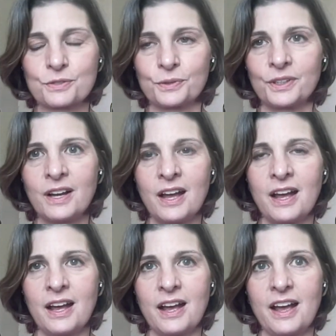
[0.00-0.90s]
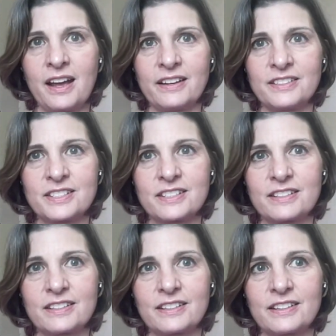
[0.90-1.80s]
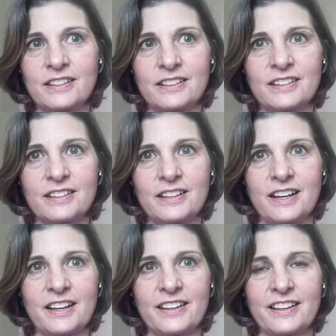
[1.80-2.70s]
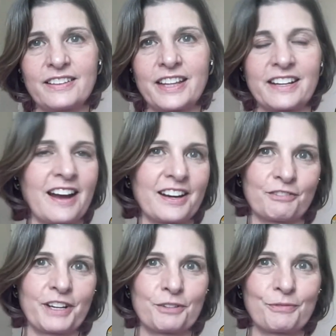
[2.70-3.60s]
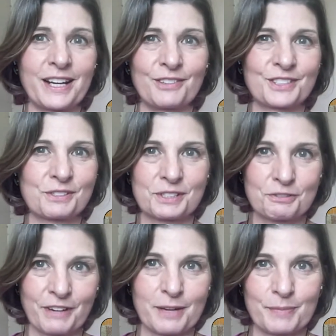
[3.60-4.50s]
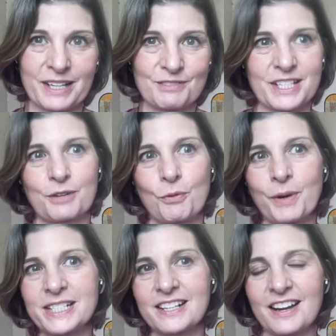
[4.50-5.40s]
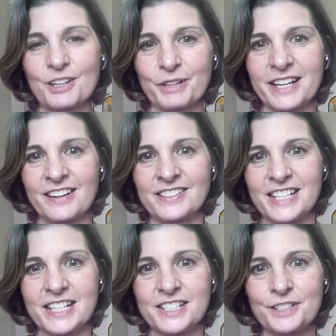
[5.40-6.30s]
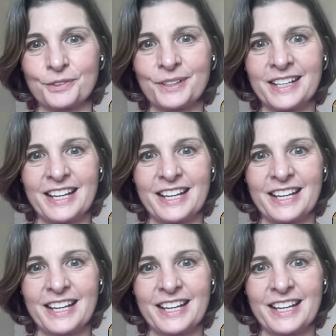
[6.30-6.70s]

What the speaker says: school, and they got it right away, which was great. But I was like, well, what did God create on day two?